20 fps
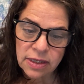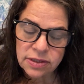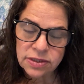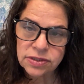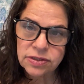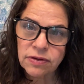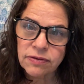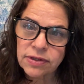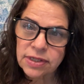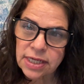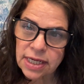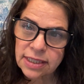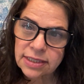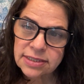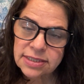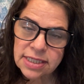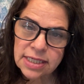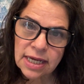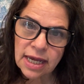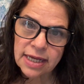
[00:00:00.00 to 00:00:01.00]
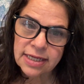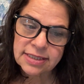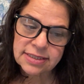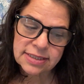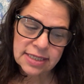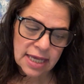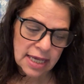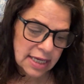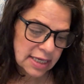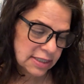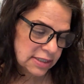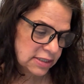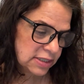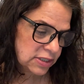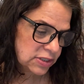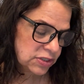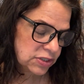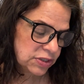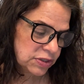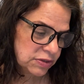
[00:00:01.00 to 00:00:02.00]
So the next thing I'd say is
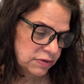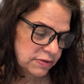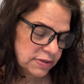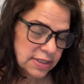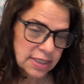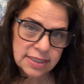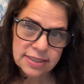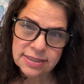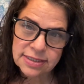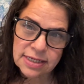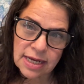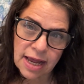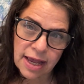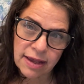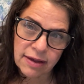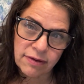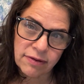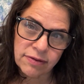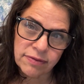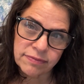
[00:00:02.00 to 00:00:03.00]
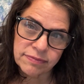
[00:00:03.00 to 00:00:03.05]
to choose a style.